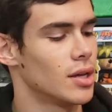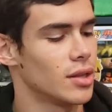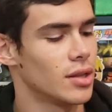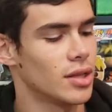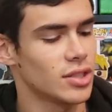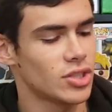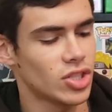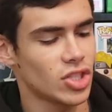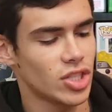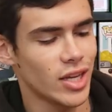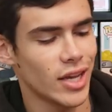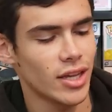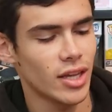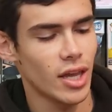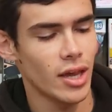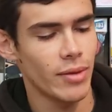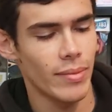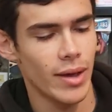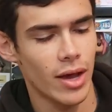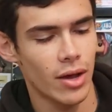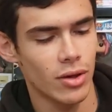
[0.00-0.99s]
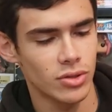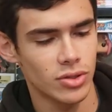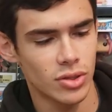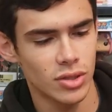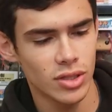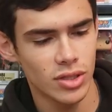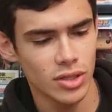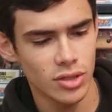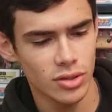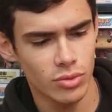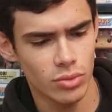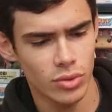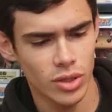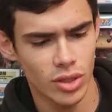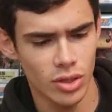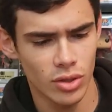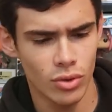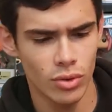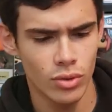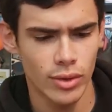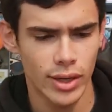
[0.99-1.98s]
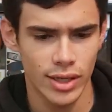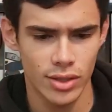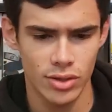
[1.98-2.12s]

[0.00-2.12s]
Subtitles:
Let's check him out. So this is really cool,